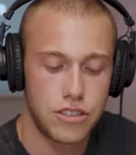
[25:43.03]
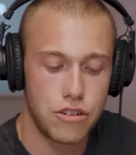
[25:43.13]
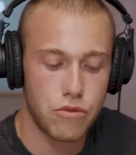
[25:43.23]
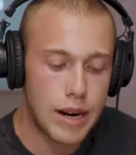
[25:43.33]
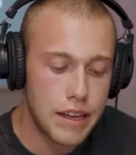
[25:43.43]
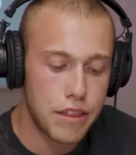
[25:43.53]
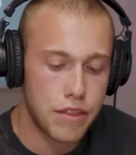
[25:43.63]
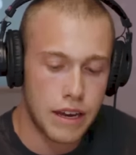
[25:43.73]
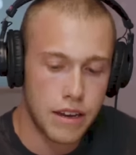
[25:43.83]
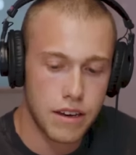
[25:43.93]
Do you really
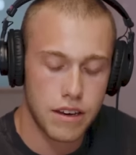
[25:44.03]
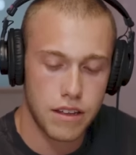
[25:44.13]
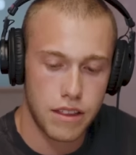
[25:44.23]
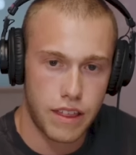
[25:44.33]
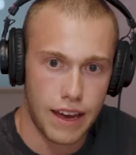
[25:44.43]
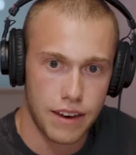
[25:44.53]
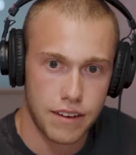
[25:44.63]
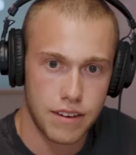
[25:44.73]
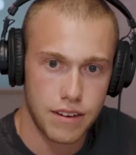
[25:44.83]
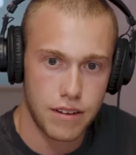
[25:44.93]
think
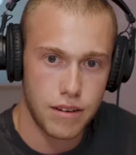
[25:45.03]
that